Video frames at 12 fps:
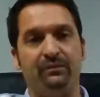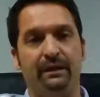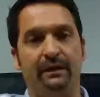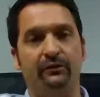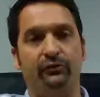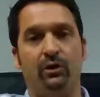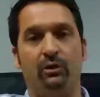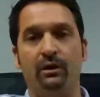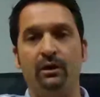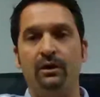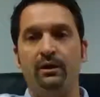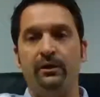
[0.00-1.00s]
And
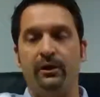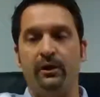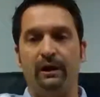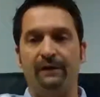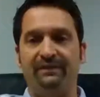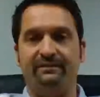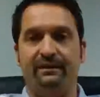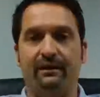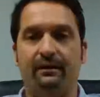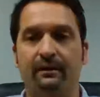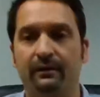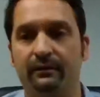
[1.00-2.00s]
so, if it's
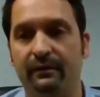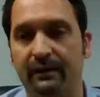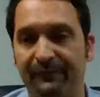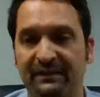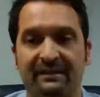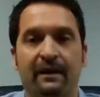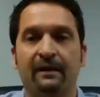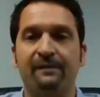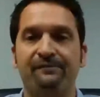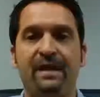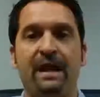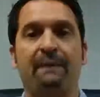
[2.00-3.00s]
a
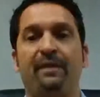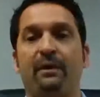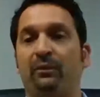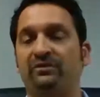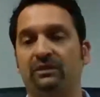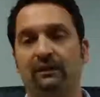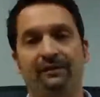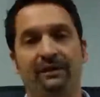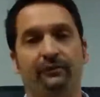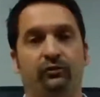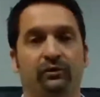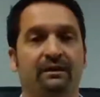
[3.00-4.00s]
young family that wants to live in
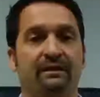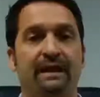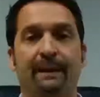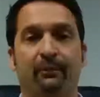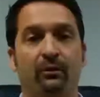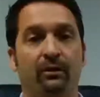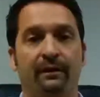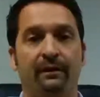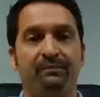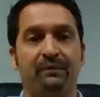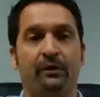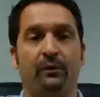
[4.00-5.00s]
a certain
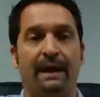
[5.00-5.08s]
neighborhood,